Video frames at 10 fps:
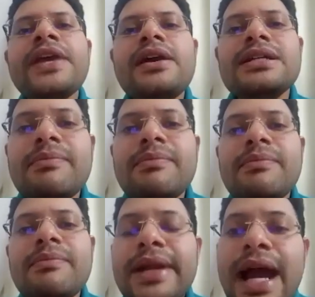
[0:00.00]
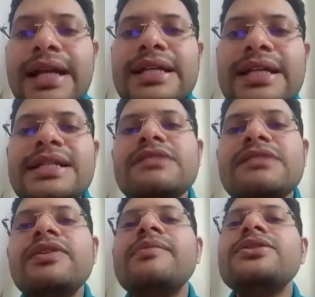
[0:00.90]
Is a benign disease
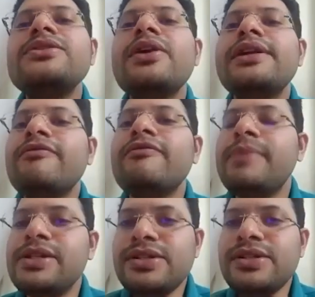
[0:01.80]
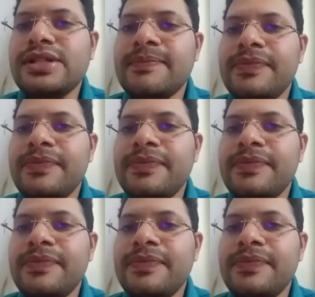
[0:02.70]
for the majority of patients,